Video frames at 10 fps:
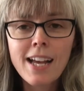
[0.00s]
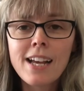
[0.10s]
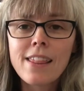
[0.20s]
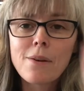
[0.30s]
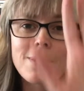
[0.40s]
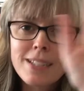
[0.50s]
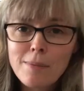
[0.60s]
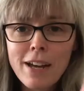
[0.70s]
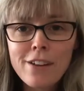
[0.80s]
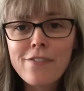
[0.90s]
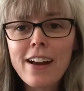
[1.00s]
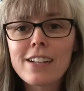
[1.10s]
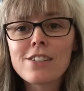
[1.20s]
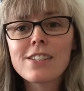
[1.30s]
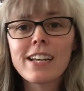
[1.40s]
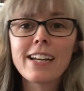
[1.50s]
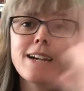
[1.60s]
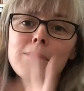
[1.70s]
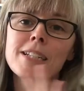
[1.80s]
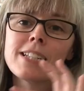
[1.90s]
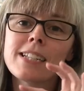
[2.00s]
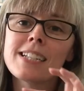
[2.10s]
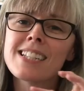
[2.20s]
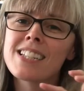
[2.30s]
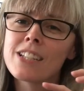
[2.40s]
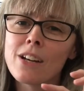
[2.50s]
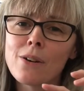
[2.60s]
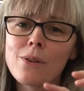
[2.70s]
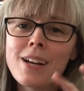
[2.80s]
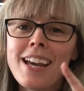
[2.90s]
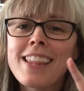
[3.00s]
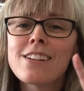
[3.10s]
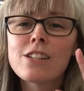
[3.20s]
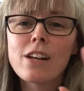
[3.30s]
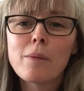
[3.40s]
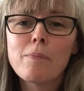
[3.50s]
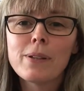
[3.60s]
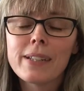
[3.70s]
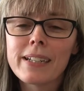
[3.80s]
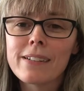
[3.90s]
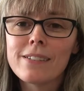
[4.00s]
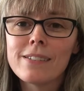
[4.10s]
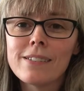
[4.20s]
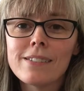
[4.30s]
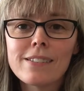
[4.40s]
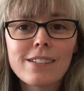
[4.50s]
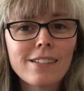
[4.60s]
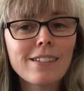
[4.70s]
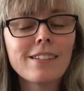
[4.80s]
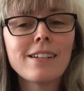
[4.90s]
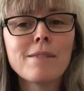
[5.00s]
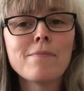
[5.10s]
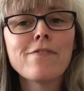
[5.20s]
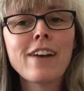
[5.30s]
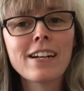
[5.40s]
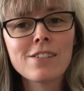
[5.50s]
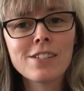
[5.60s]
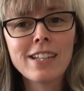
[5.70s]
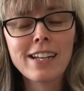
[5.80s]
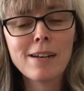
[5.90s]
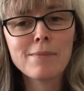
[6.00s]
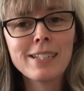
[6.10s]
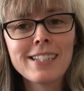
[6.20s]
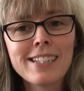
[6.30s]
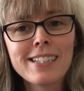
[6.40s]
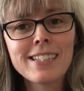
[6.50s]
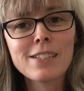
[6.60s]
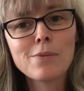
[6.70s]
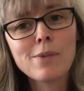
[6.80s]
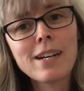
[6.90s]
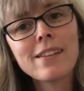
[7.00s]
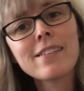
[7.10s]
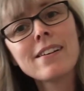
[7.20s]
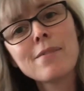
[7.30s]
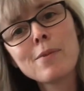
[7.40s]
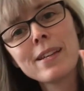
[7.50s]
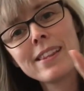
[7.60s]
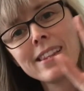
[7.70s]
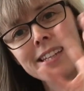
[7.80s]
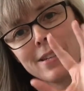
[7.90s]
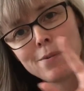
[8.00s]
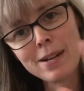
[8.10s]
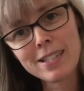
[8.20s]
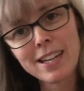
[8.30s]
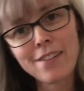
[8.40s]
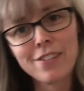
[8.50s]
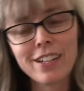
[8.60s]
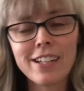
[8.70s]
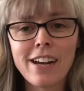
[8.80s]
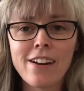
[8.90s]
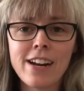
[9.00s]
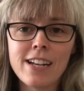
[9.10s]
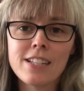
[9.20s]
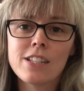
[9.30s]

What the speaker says: There were some other factors that come into this. So there's a lot of political factors that come into this as well with the West African area.